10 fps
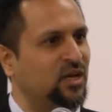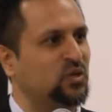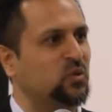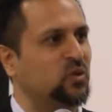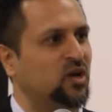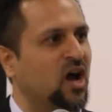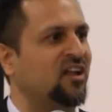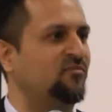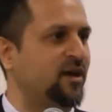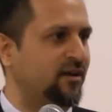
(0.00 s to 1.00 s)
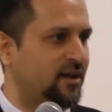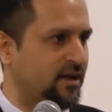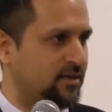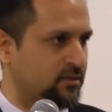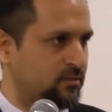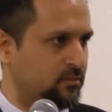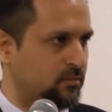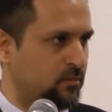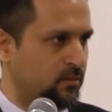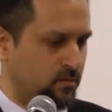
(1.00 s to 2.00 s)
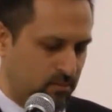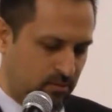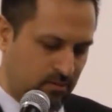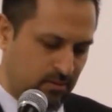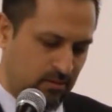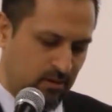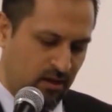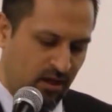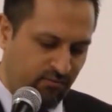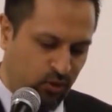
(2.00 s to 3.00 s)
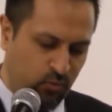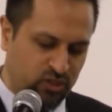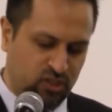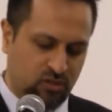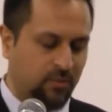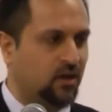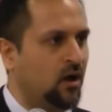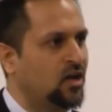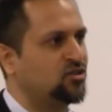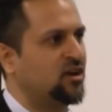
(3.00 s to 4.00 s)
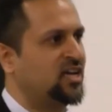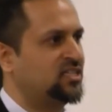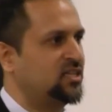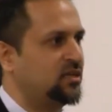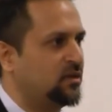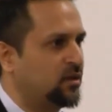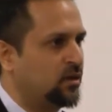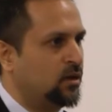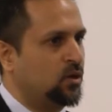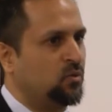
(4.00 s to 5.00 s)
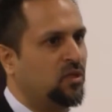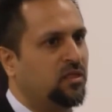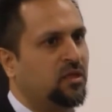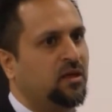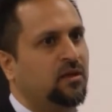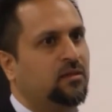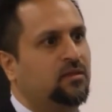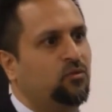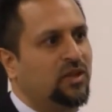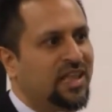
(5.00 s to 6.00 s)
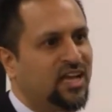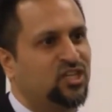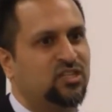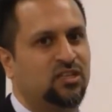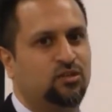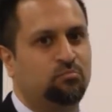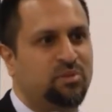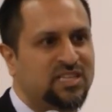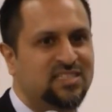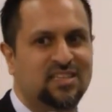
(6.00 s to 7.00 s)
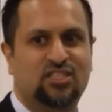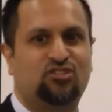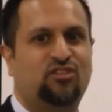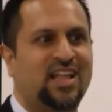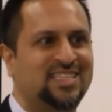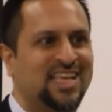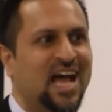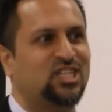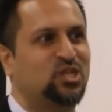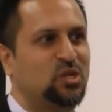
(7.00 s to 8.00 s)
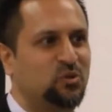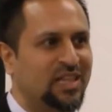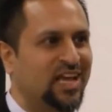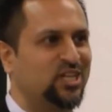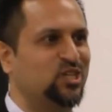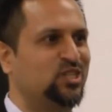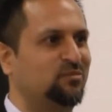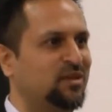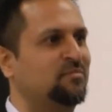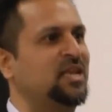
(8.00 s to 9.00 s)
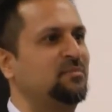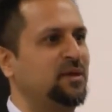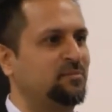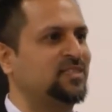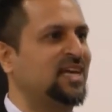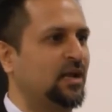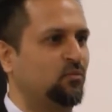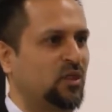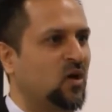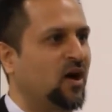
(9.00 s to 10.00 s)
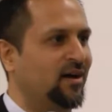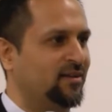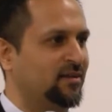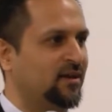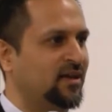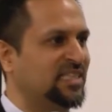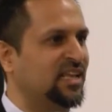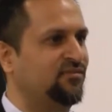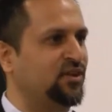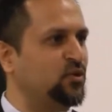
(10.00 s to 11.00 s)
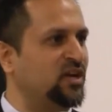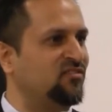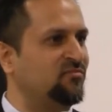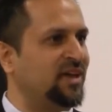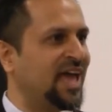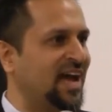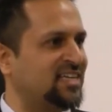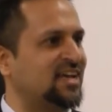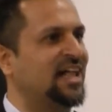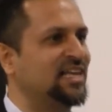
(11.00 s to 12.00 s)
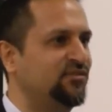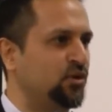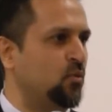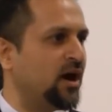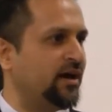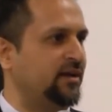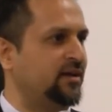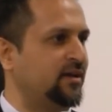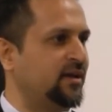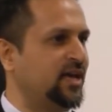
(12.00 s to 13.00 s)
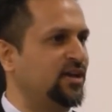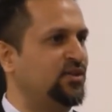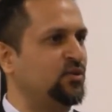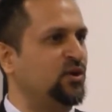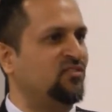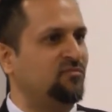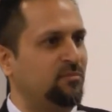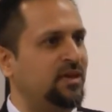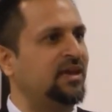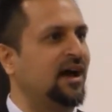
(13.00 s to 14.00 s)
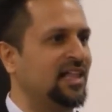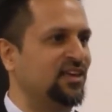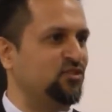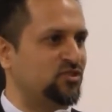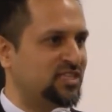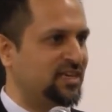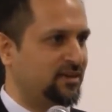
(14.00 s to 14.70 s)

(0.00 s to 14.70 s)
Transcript: to the God paradise. A view which is to be contrasted with the, relation, the business transactional relationship that many people set up with God. That if you give me X, I'll give you Y. If you give me B, I'll give you C.